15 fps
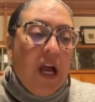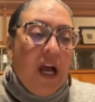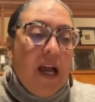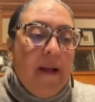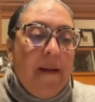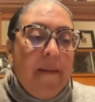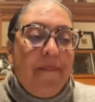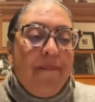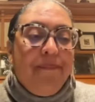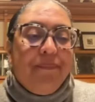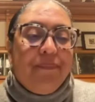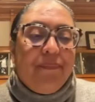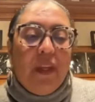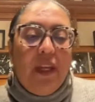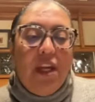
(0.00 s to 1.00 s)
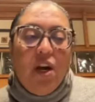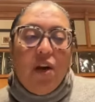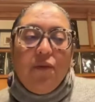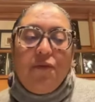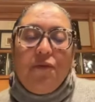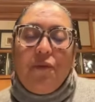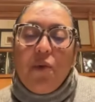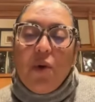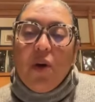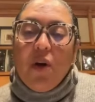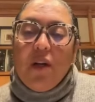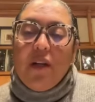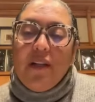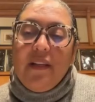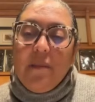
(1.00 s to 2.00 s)

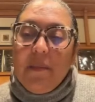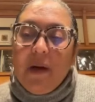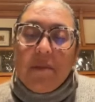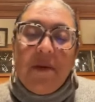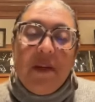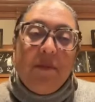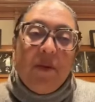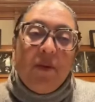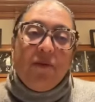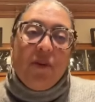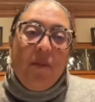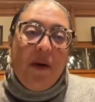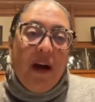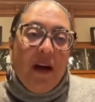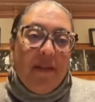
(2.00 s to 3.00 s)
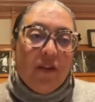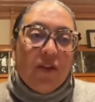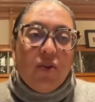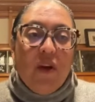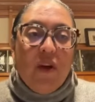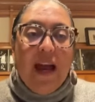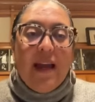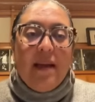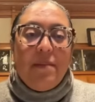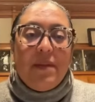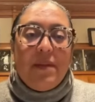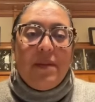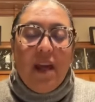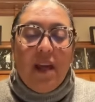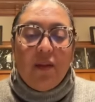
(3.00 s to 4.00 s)
Nipmuc people from other
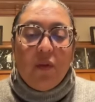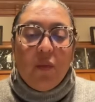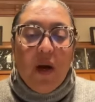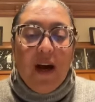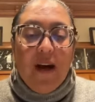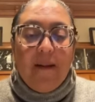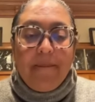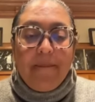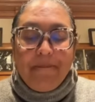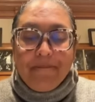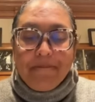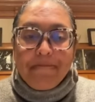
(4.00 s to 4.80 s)
tribes as well.